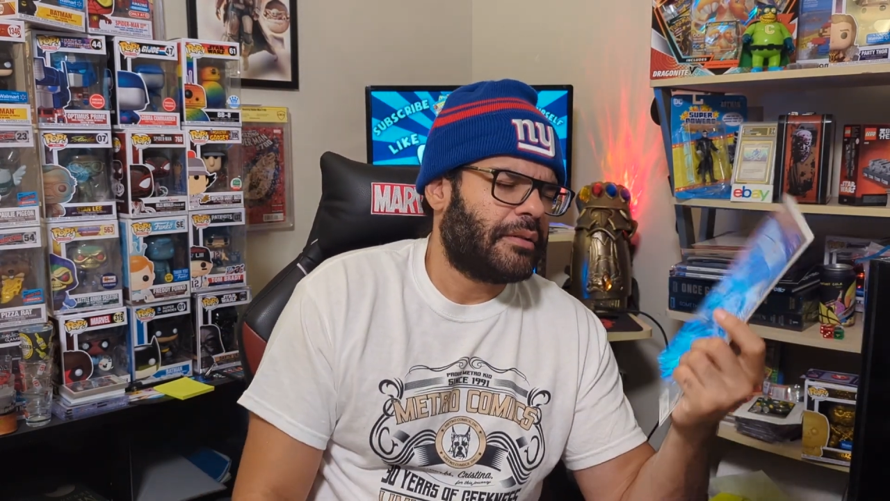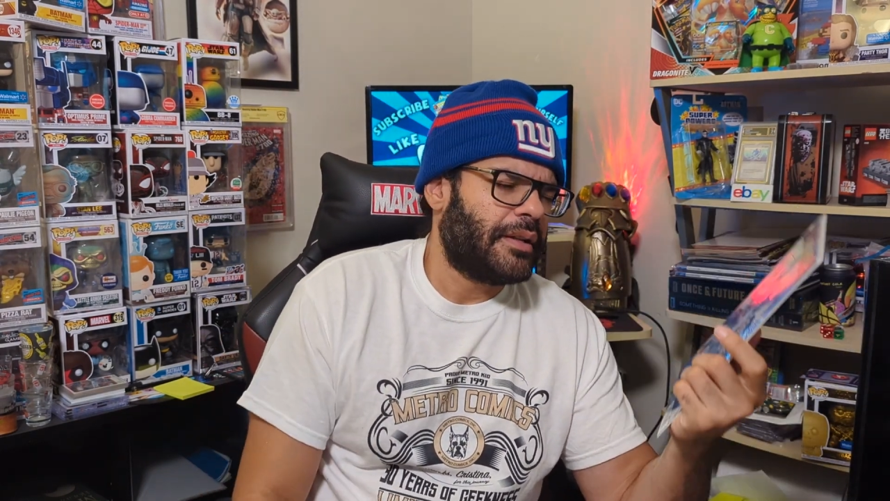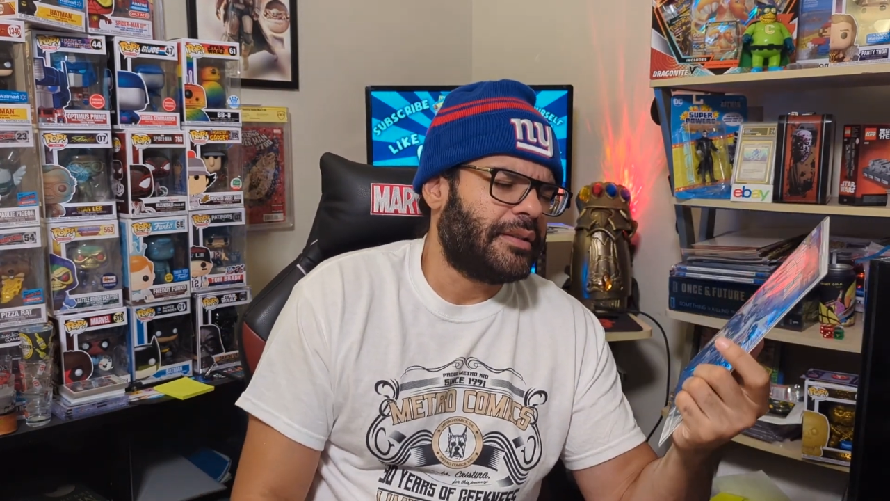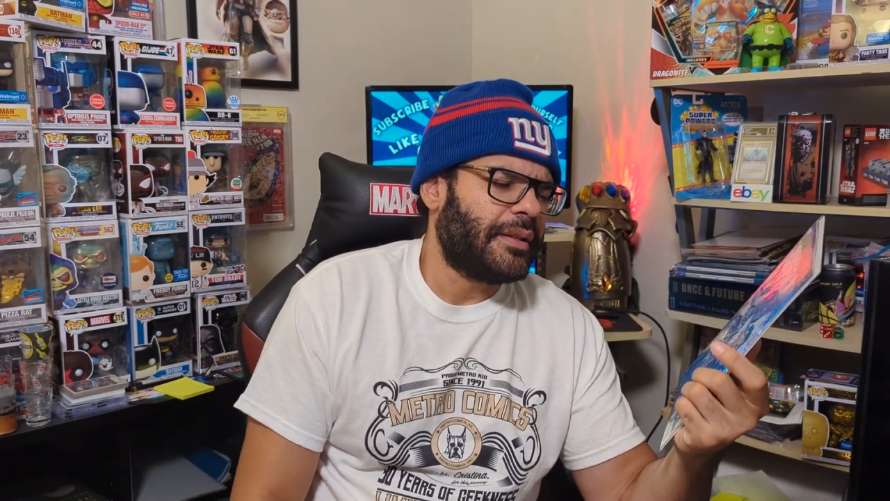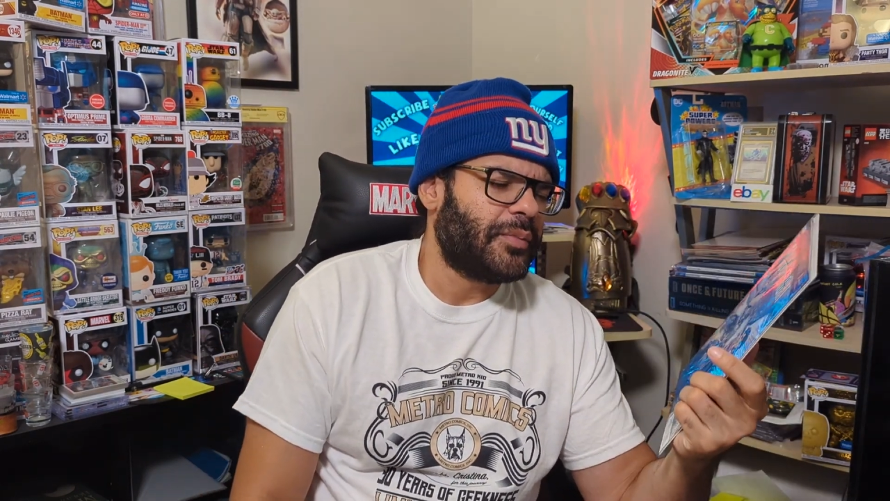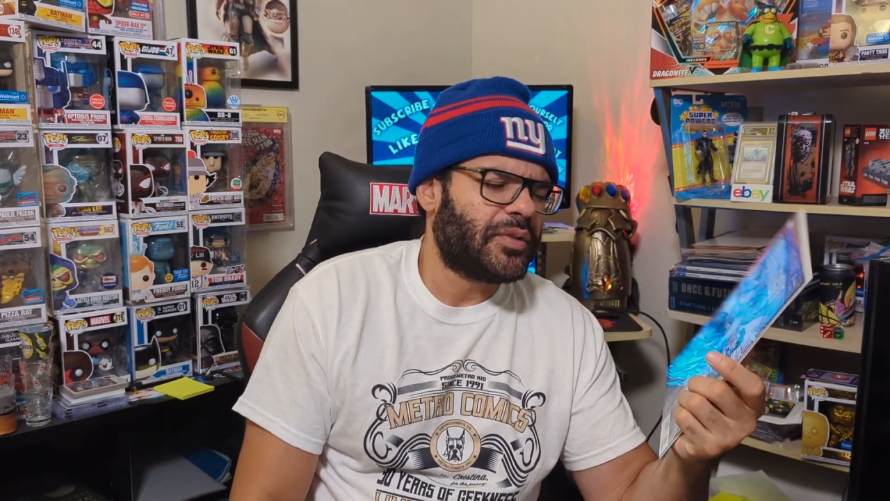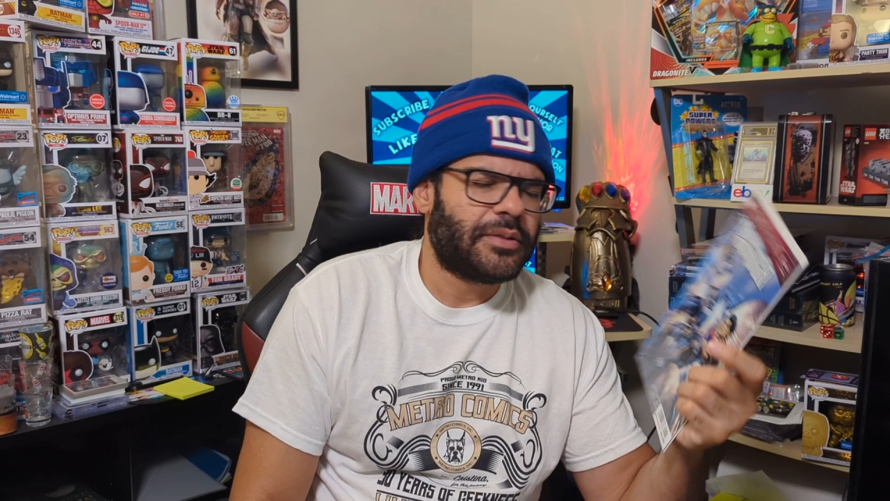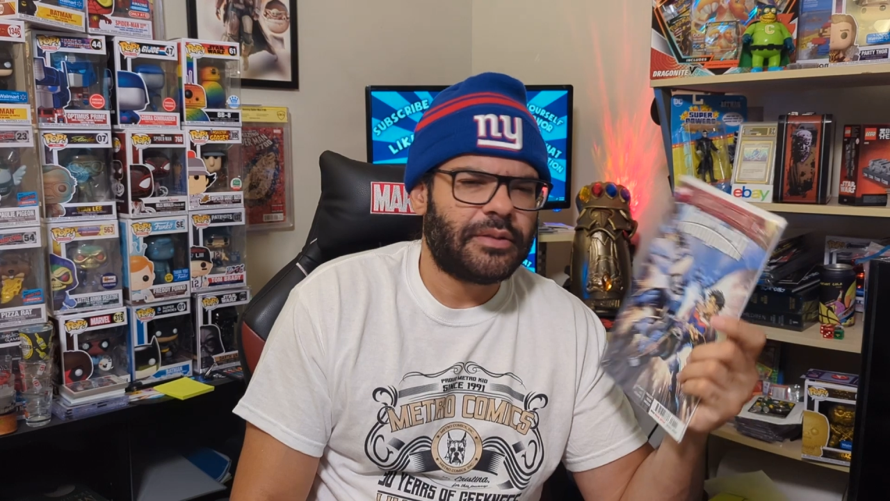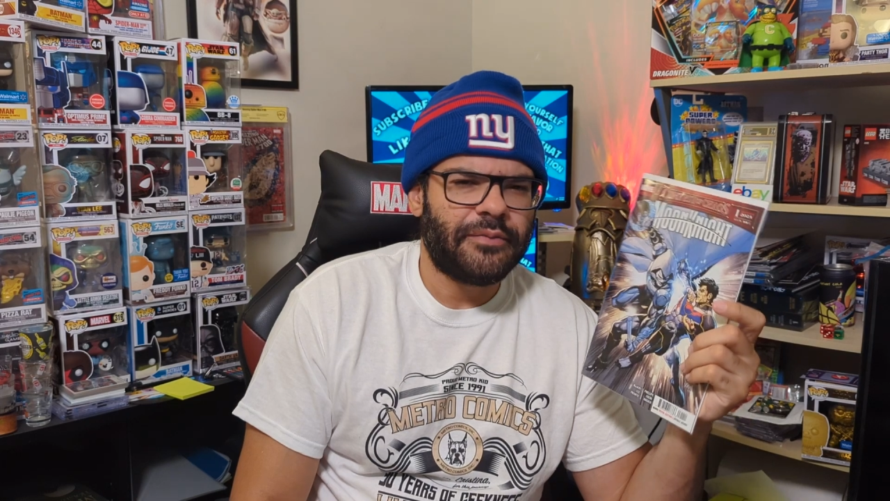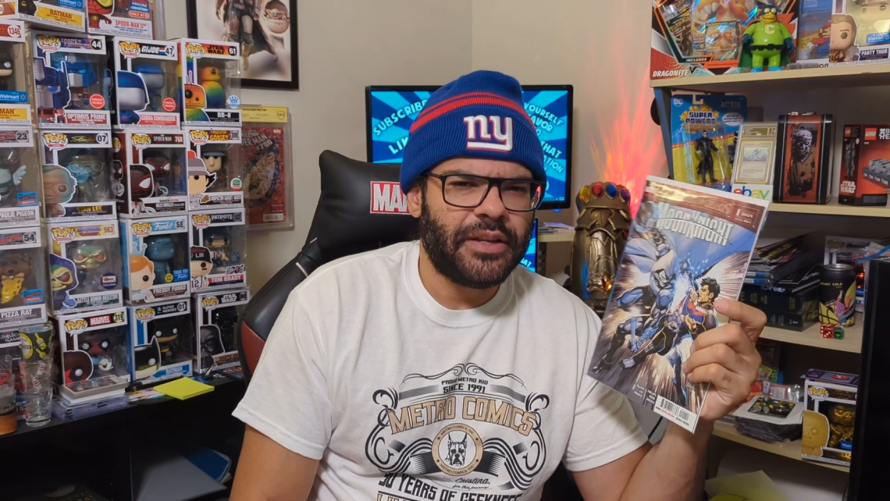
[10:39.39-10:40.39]
it
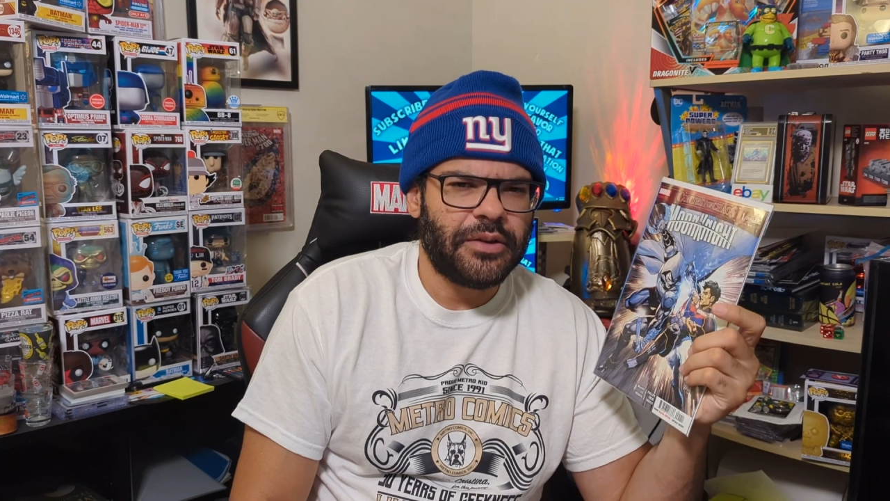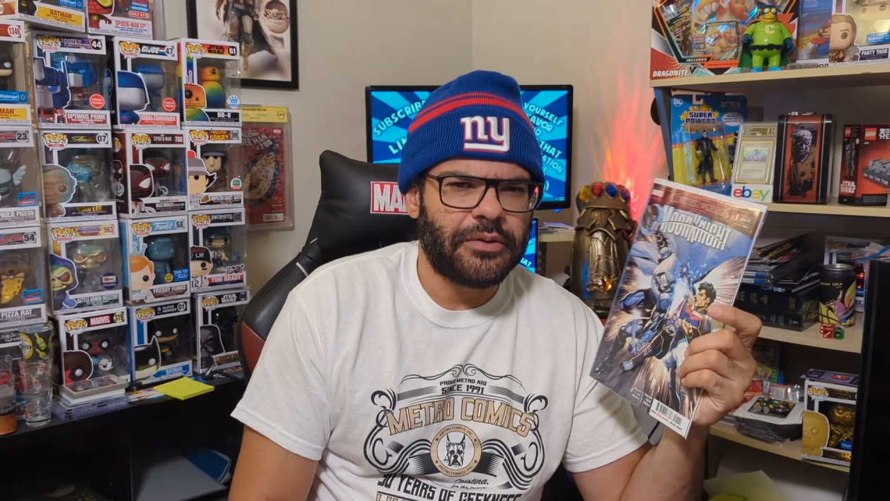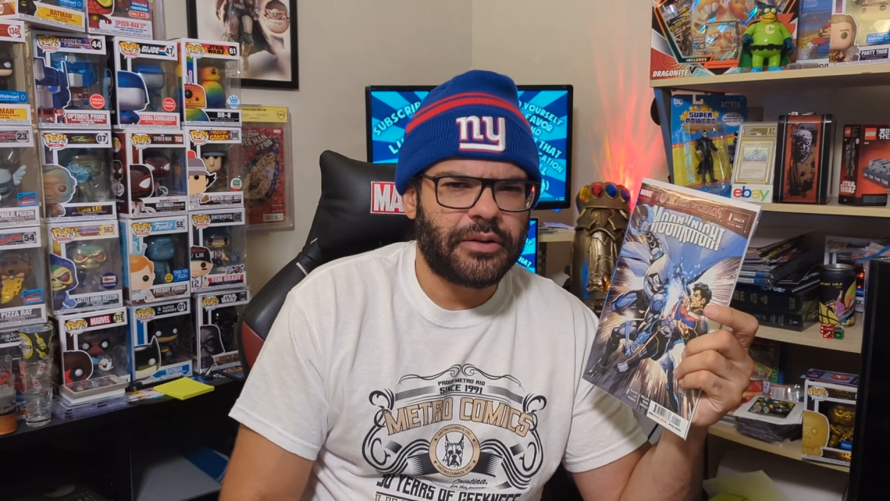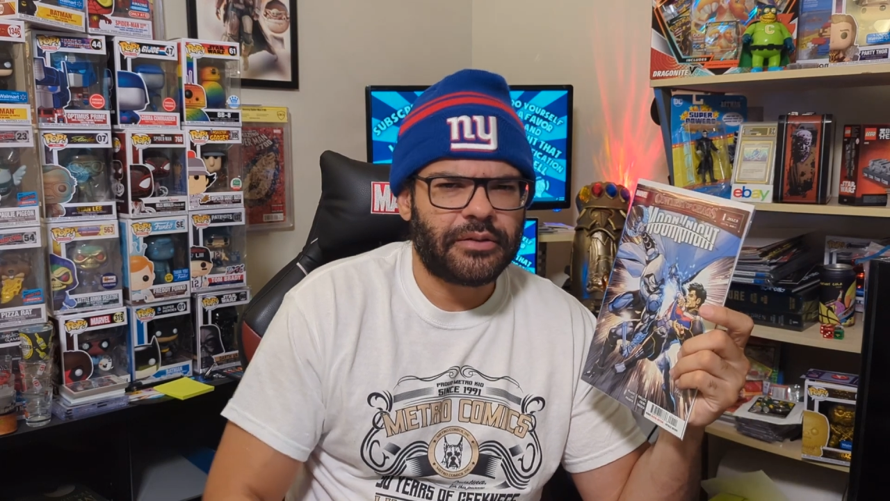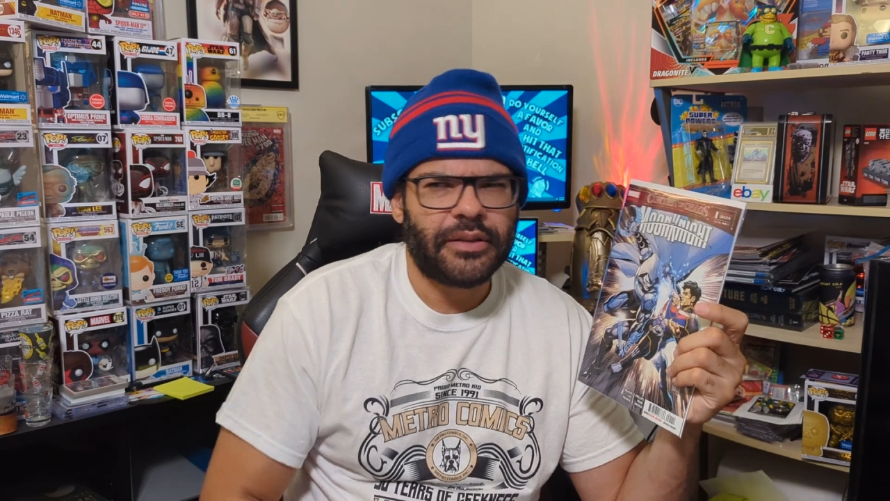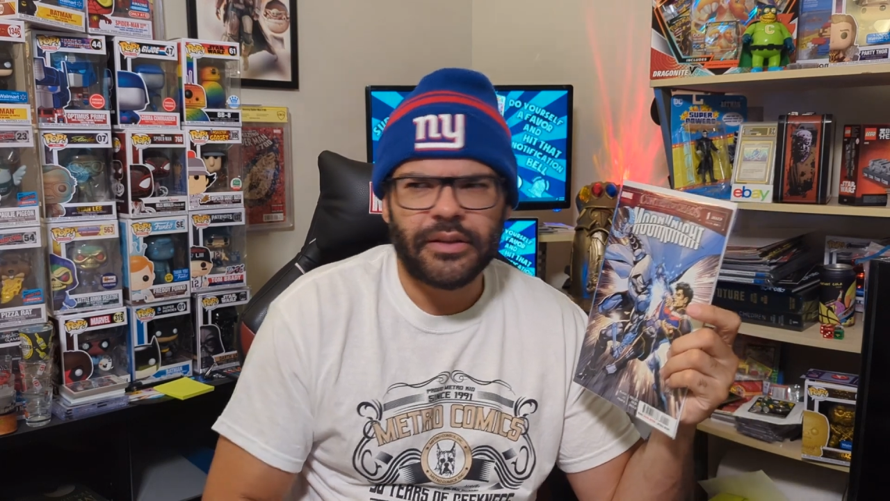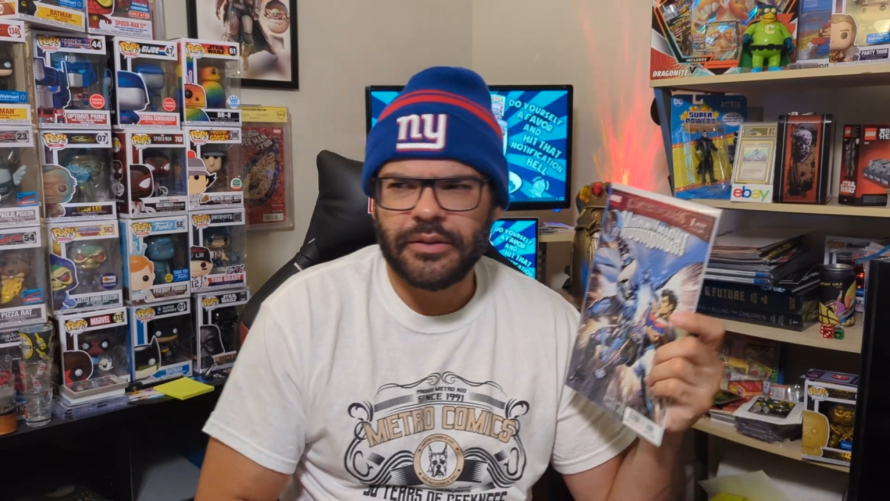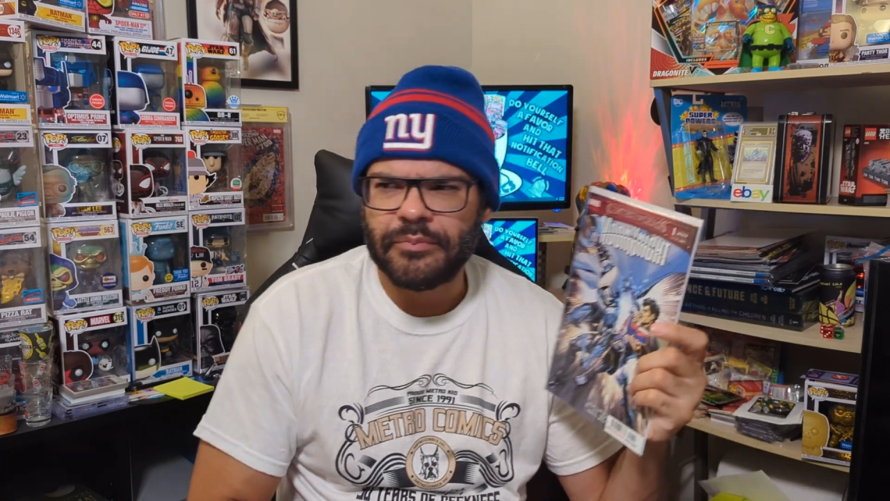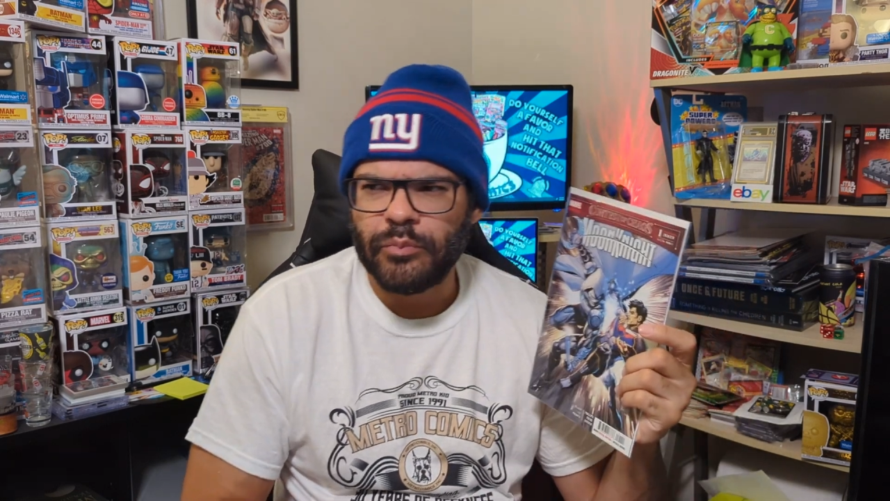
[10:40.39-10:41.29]
seems, the